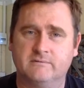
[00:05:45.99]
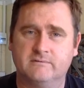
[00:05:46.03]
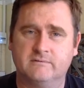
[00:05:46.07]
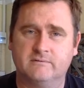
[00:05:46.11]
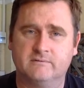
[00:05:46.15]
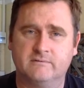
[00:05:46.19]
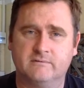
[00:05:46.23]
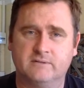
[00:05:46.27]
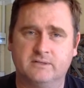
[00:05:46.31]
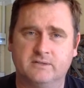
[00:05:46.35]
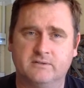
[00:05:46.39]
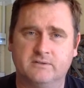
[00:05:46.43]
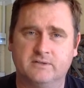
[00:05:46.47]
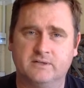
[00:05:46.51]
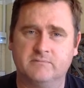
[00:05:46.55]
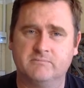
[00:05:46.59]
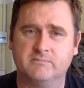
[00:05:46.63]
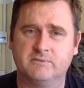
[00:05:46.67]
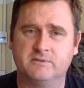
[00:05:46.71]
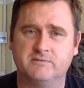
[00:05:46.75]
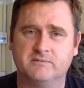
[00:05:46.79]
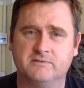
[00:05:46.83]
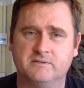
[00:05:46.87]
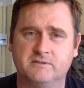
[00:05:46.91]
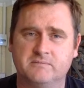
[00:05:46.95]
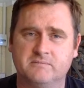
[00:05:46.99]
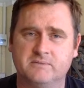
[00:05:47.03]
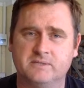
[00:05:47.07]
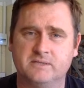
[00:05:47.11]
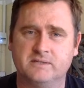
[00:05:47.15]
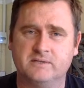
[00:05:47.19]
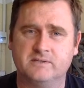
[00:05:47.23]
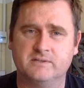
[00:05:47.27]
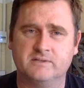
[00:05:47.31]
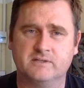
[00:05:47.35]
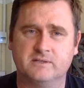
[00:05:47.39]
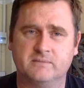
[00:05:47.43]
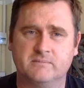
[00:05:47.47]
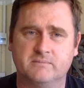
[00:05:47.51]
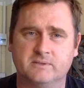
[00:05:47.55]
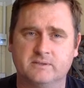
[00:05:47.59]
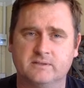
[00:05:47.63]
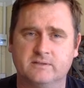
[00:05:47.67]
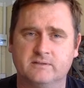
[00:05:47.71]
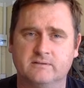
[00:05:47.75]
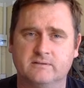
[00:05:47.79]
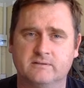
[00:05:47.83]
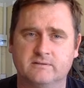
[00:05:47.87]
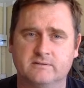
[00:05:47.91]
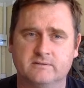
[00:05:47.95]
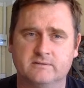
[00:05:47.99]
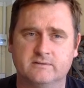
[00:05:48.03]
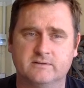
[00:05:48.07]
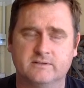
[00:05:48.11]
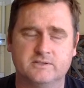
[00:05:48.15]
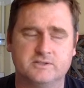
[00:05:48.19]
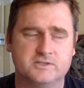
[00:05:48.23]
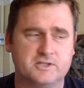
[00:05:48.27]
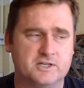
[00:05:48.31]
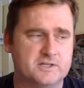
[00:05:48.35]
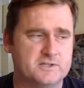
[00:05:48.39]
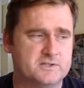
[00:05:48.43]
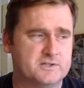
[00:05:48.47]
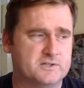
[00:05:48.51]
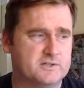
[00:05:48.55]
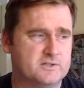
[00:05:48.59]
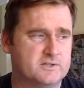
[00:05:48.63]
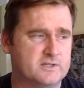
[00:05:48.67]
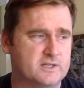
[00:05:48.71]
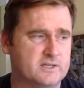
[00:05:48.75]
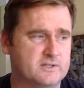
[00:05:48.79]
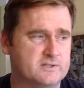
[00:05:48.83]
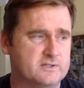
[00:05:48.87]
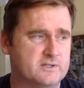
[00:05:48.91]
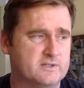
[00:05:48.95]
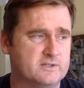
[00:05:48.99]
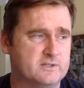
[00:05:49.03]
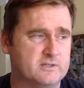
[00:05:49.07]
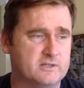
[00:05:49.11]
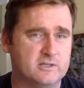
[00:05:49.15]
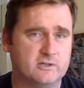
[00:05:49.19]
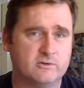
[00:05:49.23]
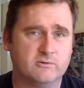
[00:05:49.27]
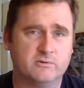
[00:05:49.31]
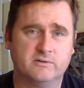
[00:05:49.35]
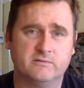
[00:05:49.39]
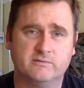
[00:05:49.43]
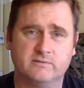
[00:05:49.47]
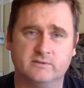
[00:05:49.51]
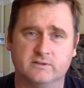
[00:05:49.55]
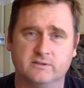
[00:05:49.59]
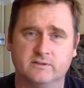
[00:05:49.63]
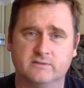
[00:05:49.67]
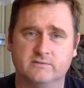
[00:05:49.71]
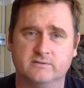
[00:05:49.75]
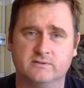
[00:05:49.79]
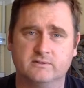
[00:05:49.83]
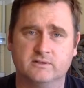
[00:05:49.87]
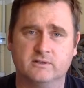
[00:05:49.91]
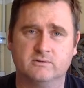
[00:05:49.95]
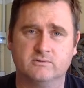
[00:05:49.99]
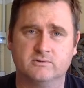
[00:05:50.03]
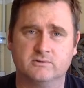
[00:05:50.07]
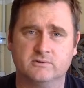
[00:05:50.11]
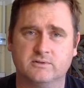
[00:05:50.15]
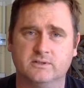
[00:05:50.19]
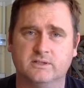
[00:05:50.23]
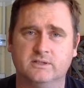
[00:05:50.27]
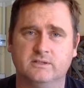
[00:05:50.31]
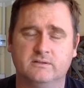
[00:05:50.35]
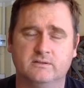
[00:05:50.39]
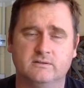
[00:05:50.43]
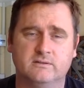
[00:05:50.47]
well, then we've committed something that Jesus says is the equivalent of adultery.